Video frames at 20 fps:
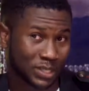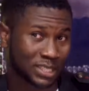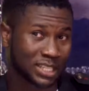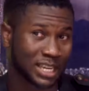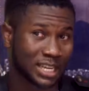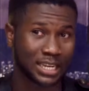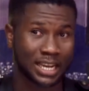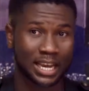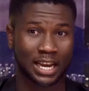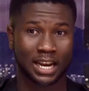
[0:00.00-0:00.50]

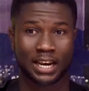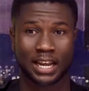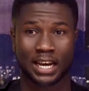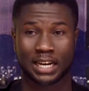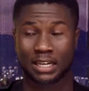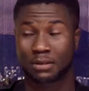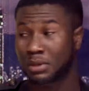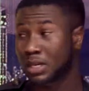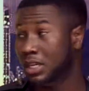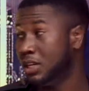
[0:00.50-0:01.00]
said it earlier
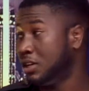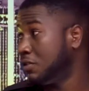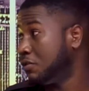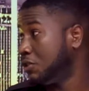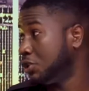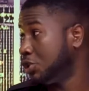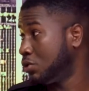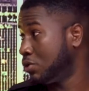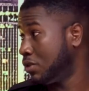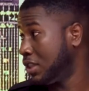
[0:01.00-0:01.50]
at the beginning of the
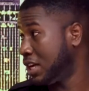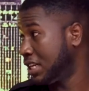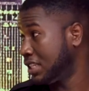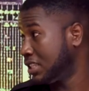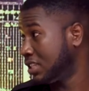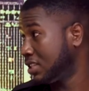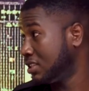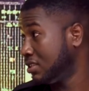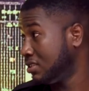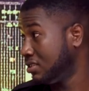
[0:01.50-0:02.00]
show that
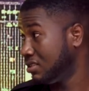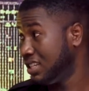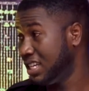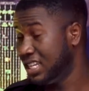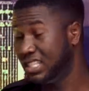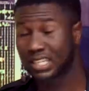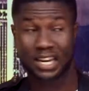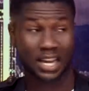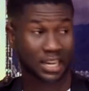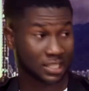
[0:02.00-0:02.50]
it
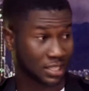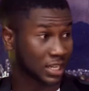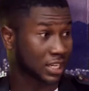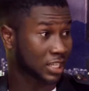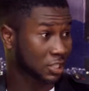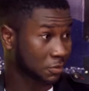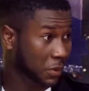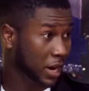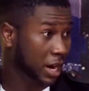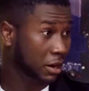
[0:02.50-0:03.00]
has an
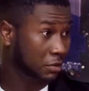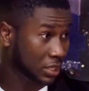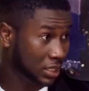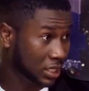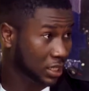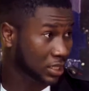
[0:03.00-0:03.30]
expiry date,